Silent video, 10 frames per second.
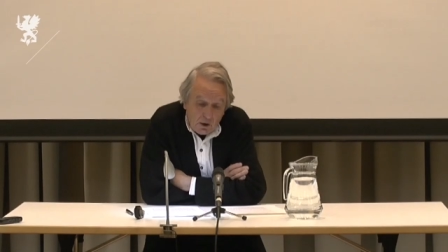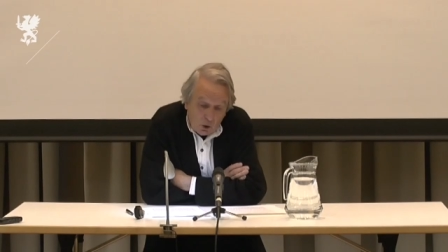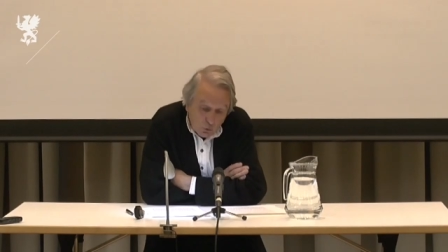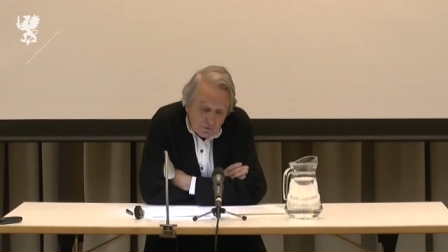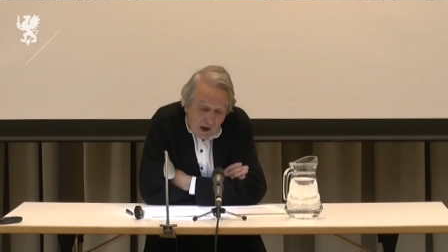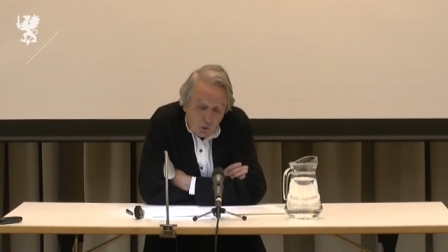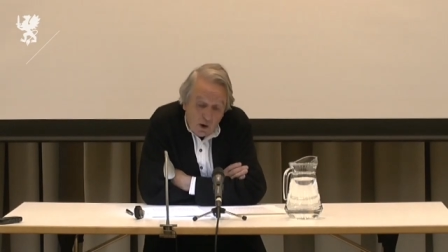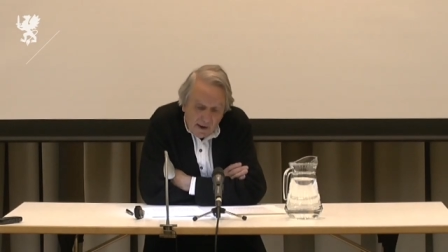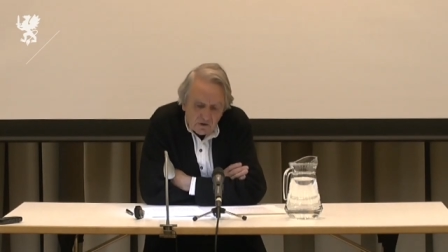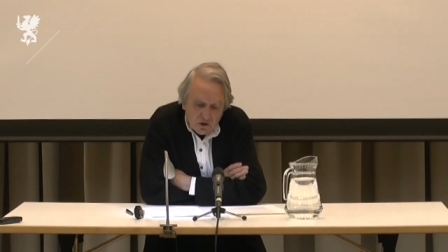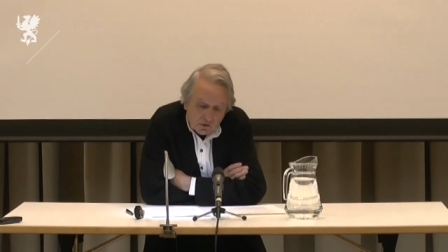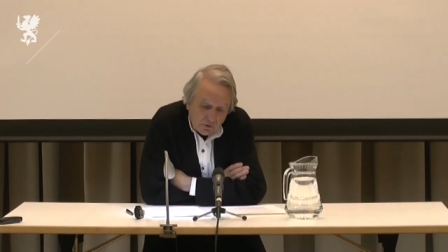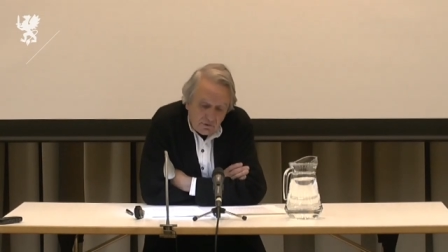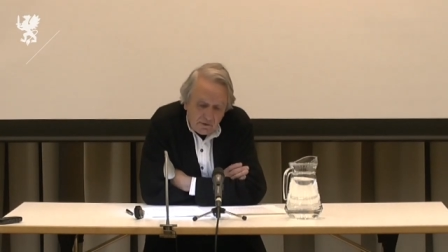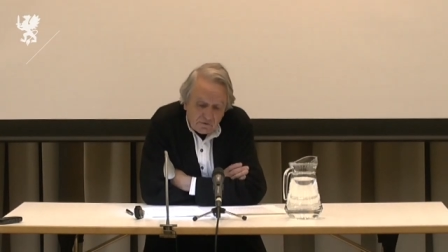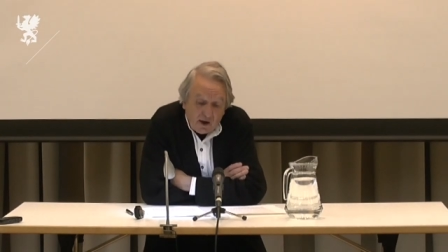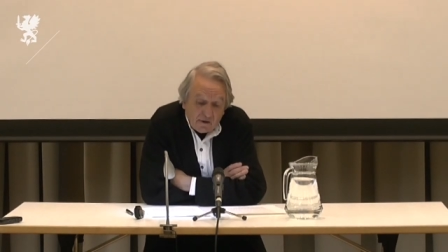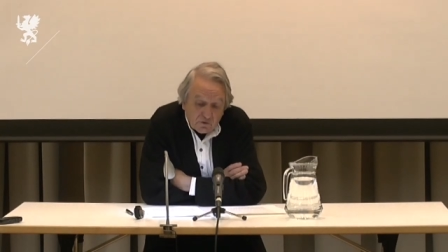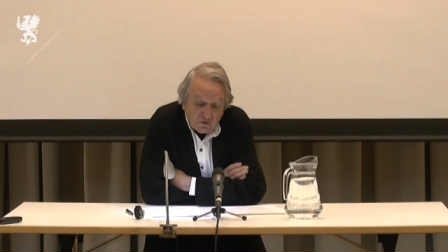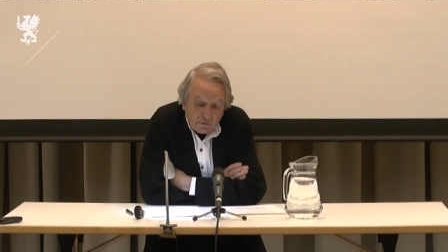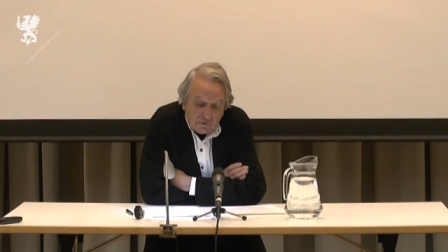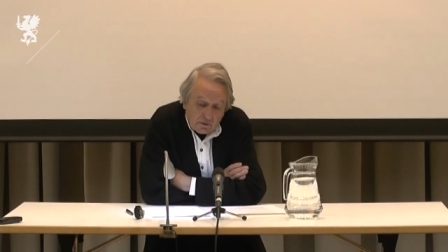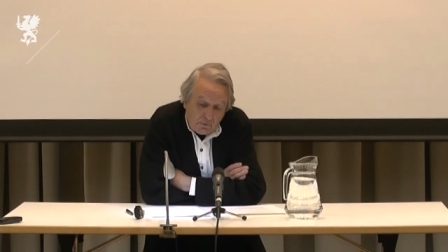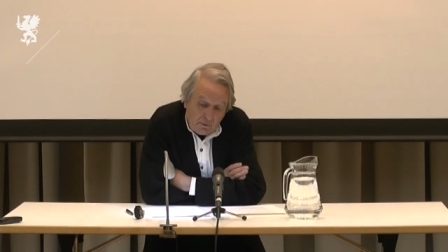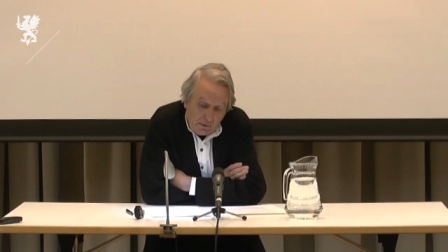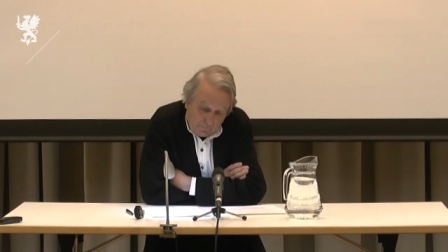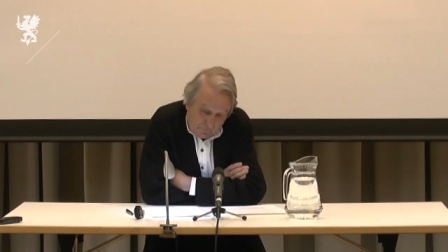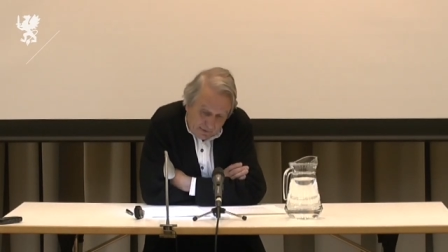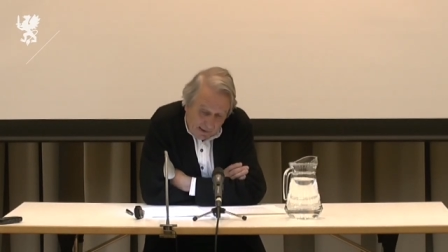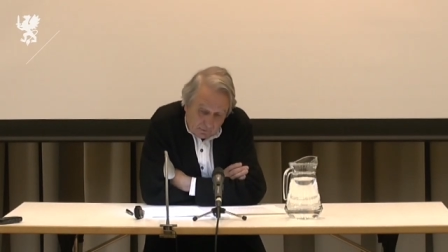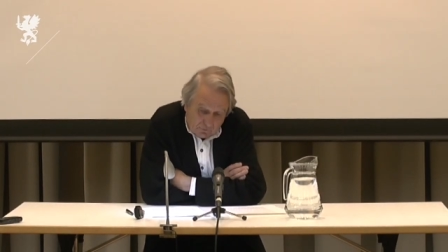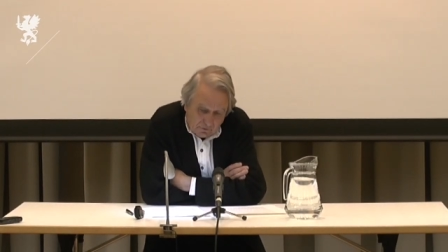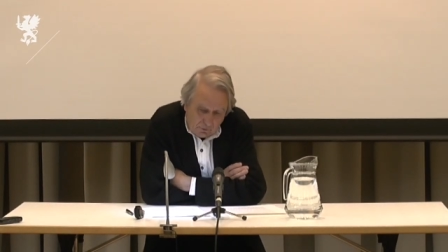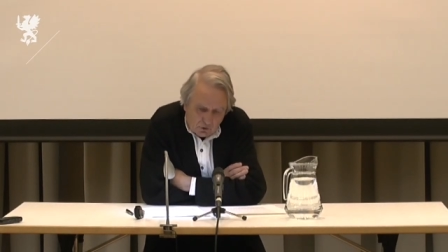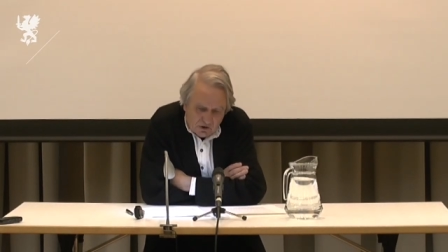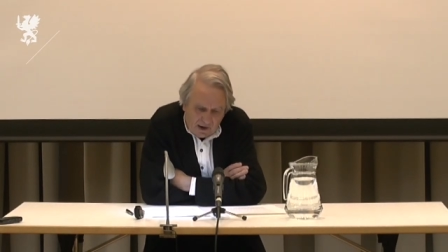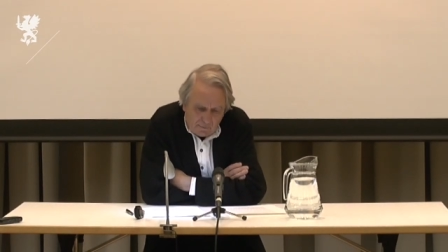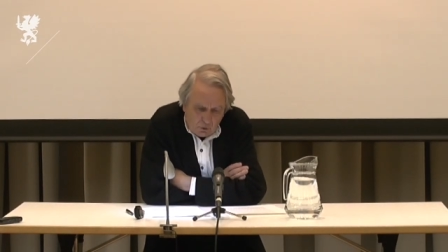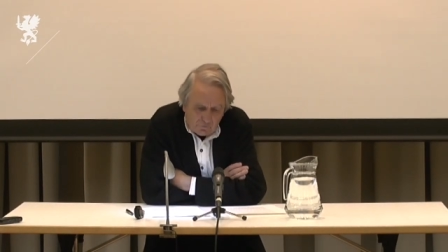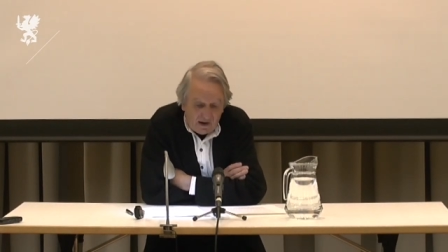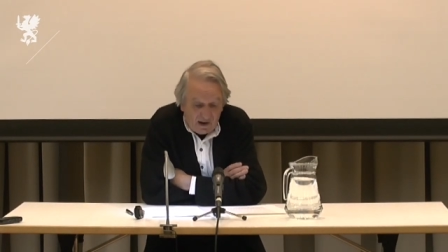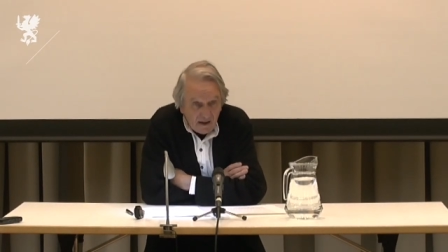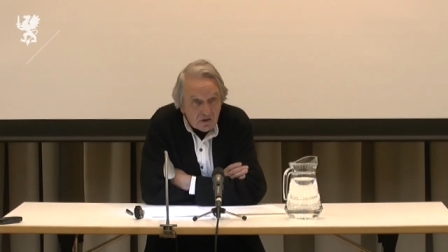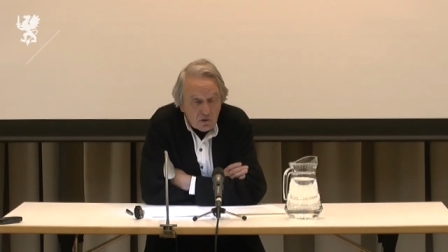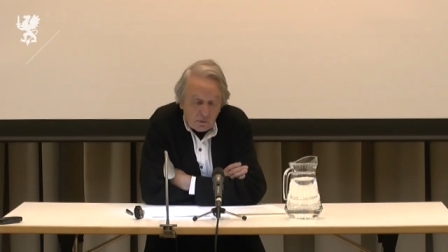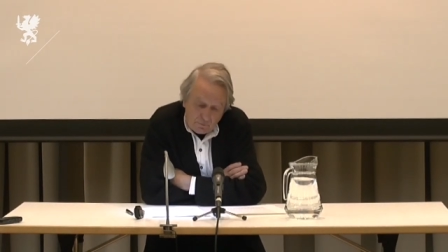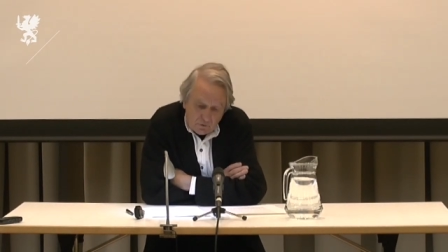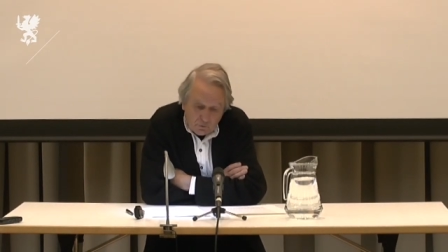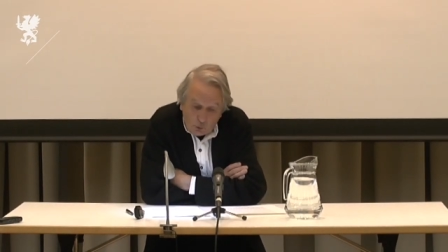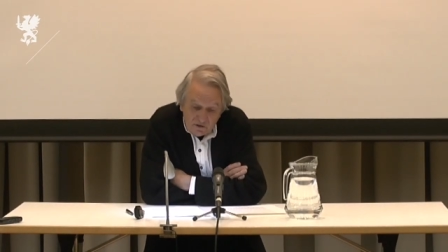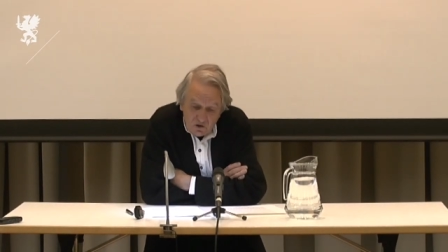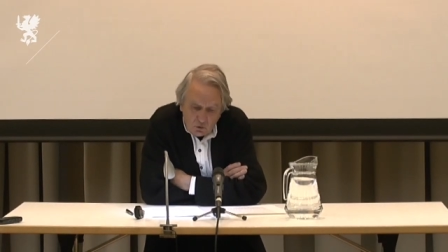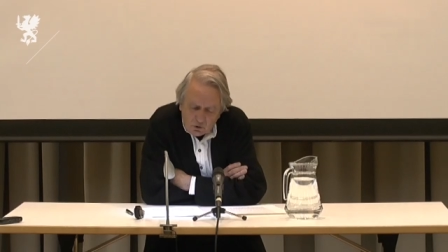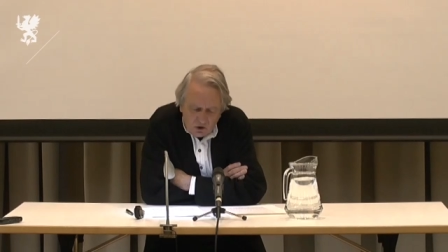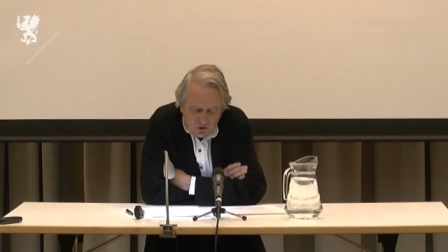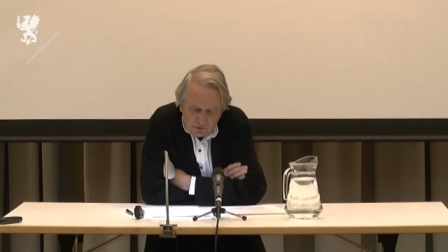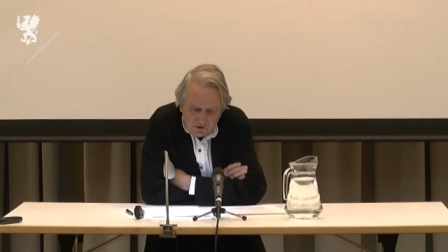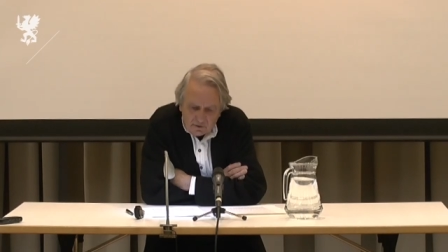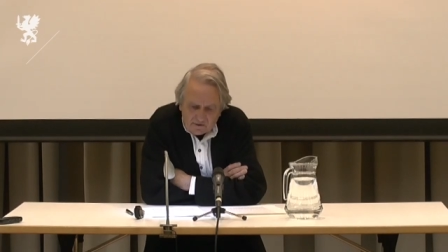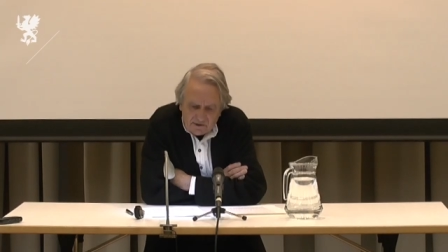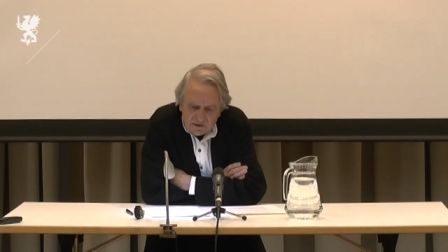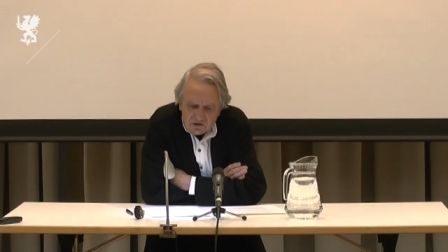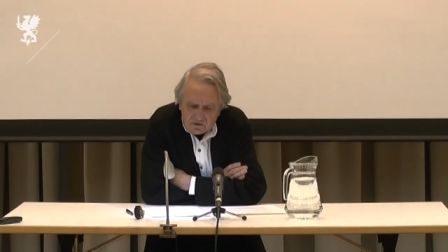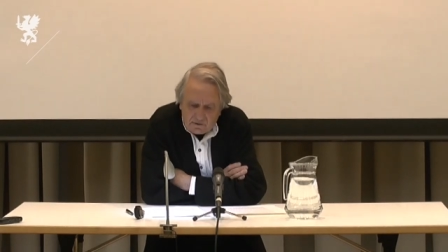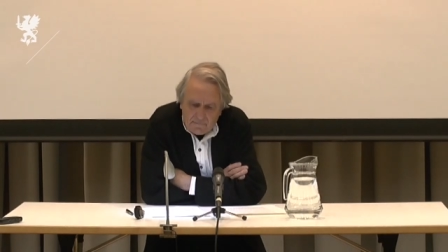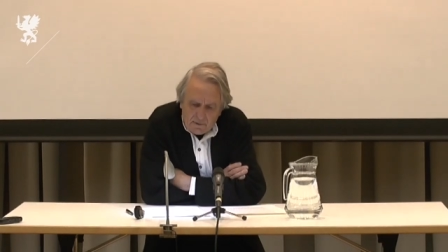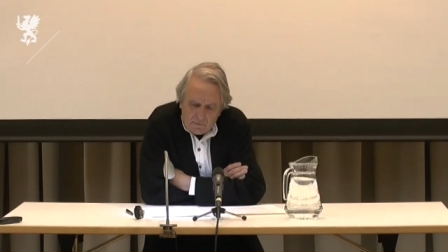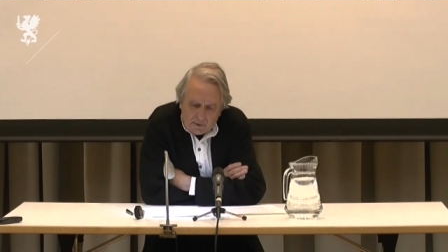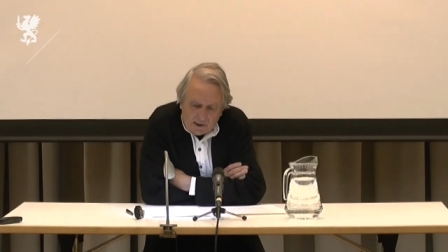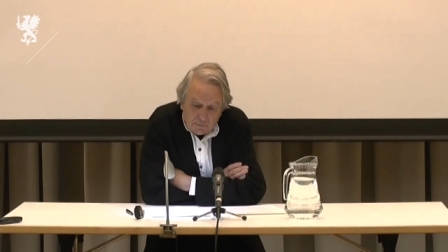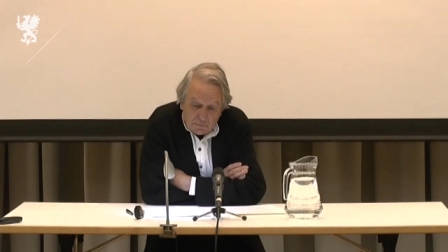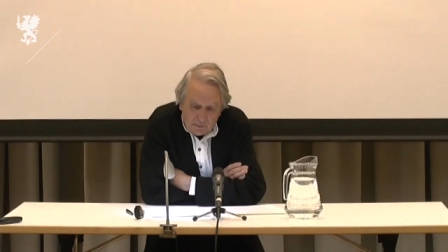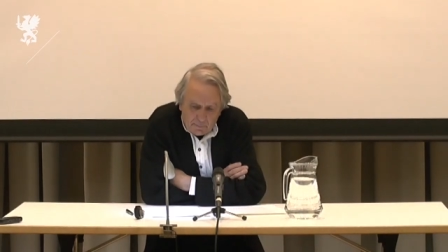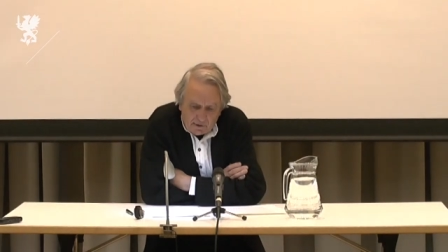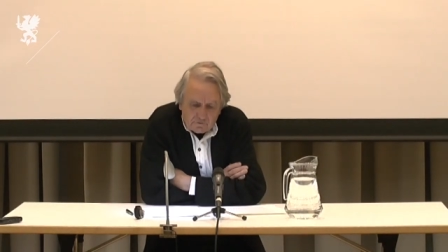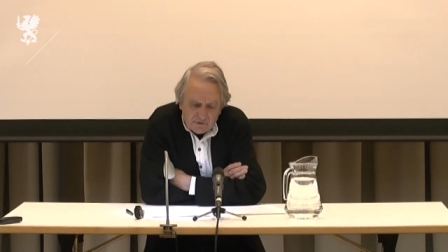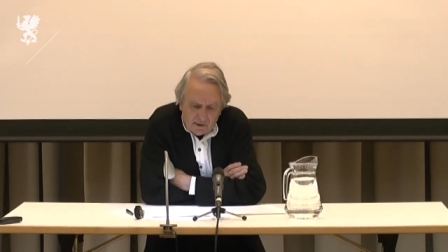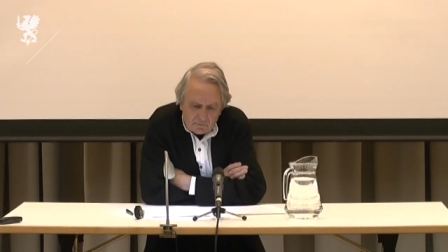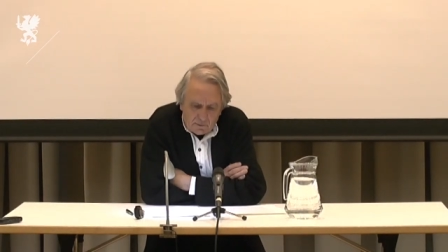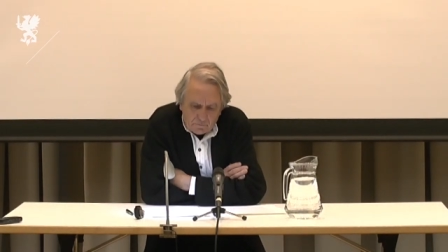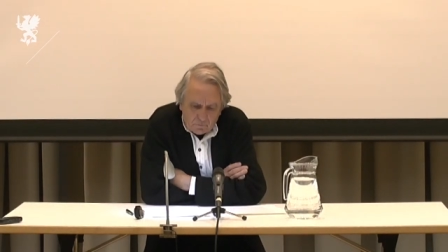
who now enjoy in the industrial towns a time of leisure for which no cultural tradition had prepared them.